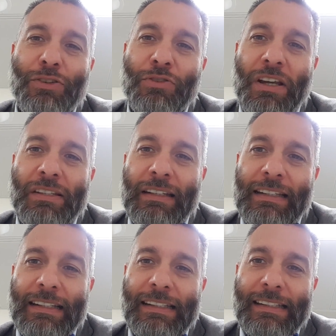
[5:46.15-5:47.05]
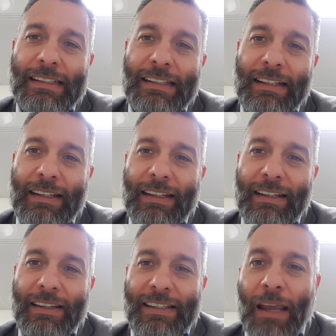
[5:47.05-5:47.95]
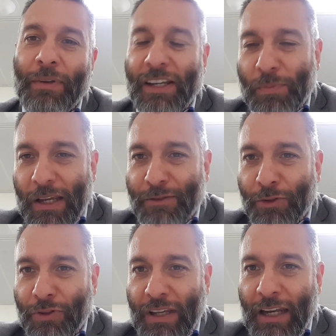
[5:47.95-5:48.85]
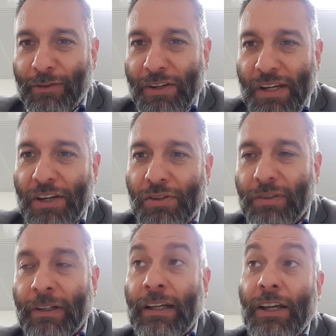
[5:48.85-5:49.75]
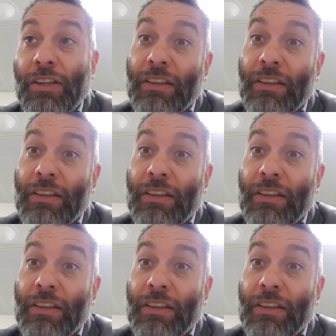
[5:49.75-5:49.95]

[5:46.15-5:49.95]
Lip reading: suggests that he's saving his best for the end of the season.